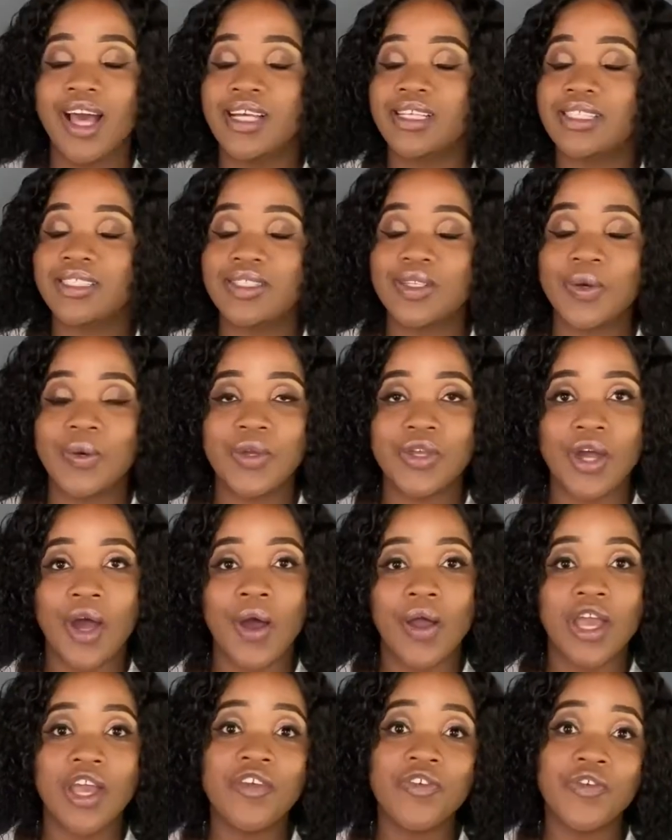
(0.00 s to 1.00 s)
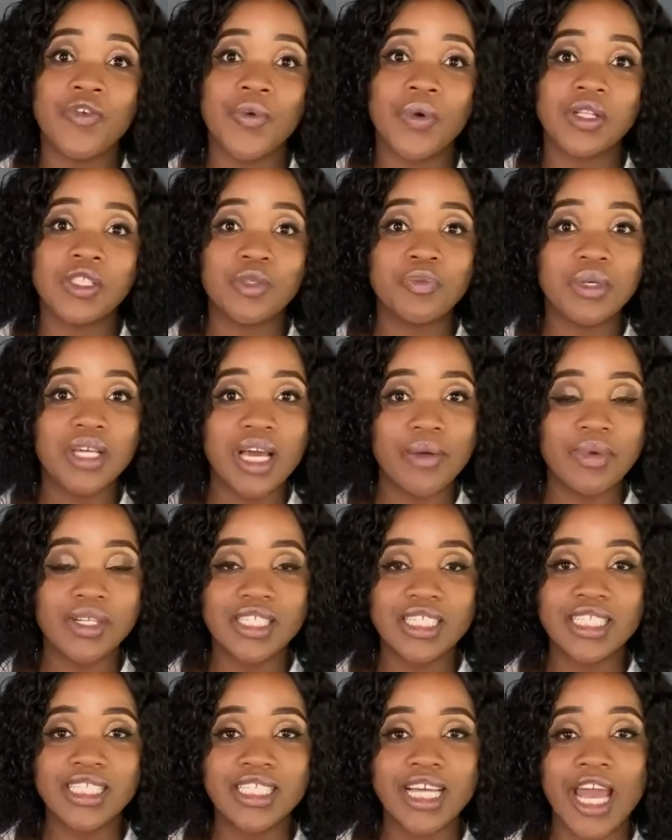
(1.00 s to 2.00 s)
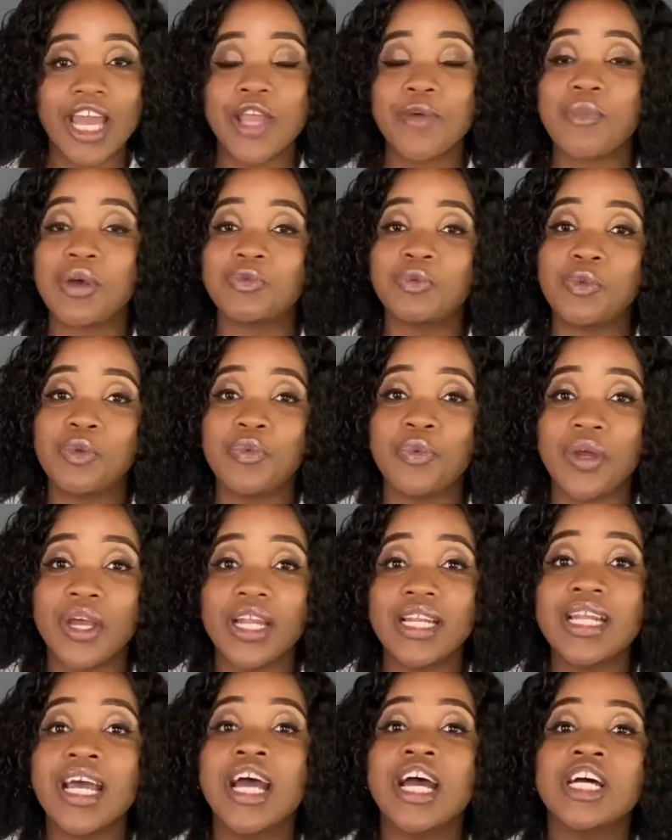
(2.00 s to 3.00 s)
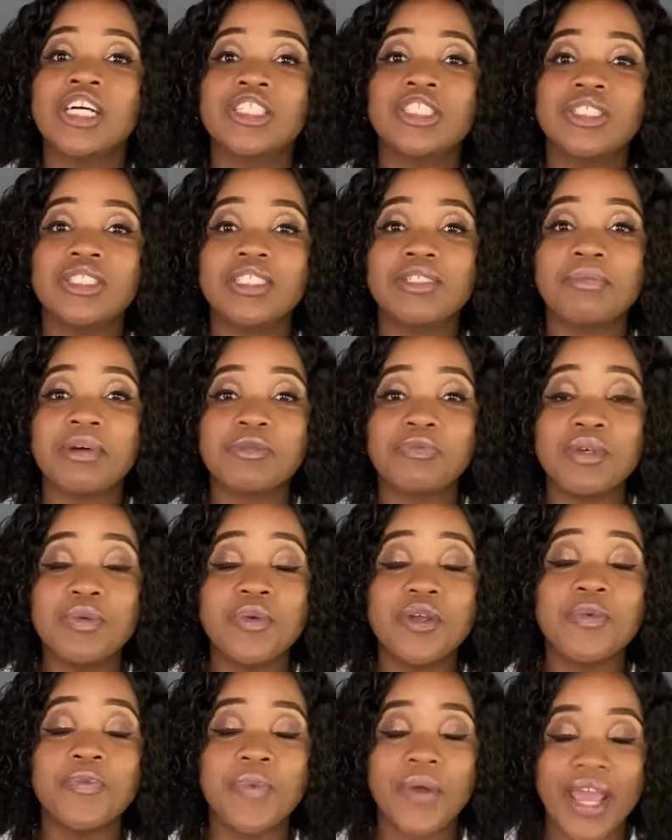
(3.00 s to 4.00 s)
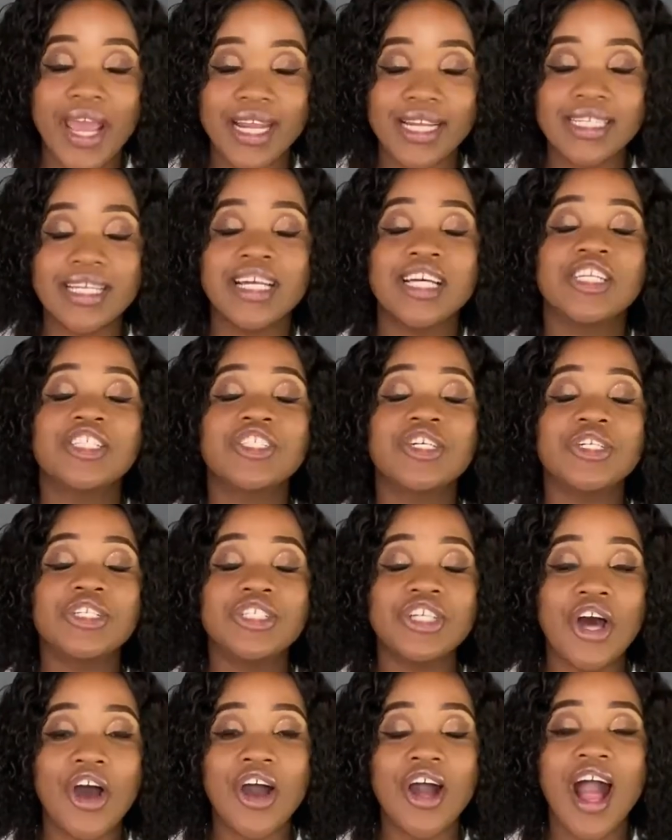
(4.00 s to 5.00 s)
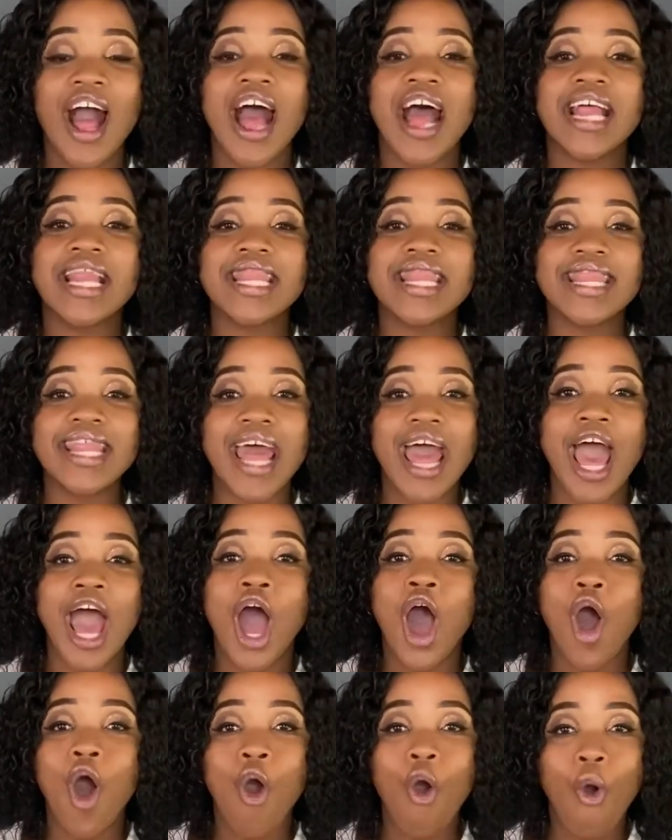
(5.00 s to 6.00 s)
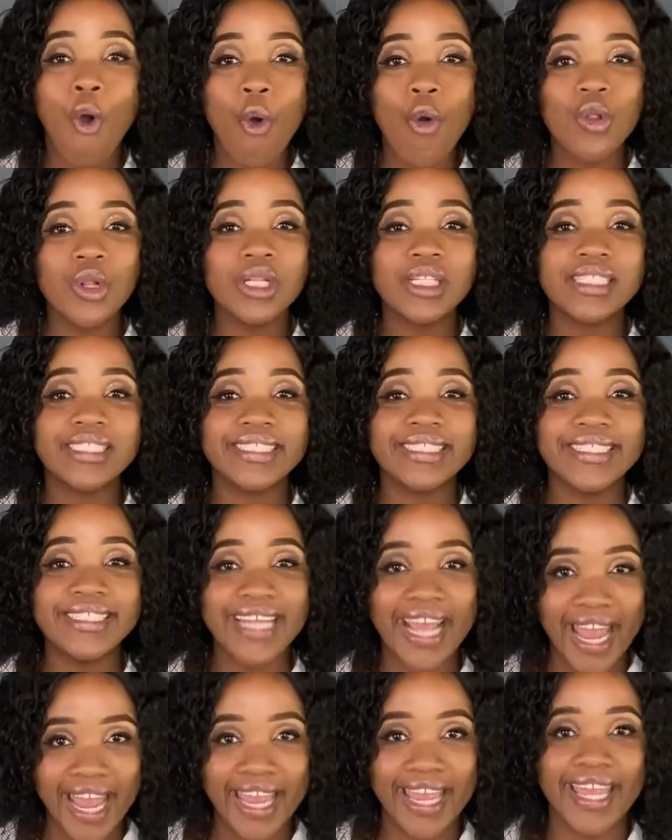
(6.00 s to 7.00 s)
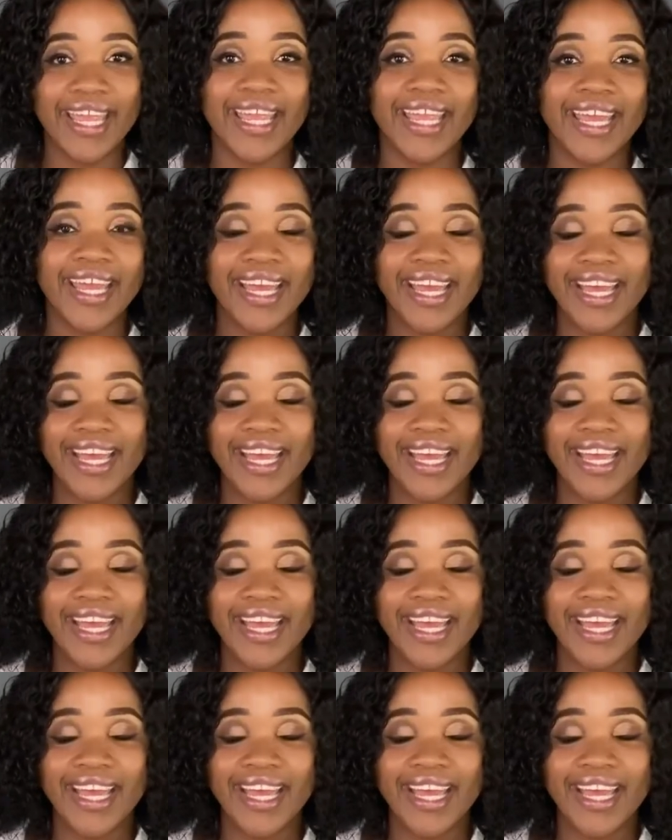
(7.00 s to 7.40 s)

So yeah, if you want to become a teacher, you must be prepared to talk the whole day.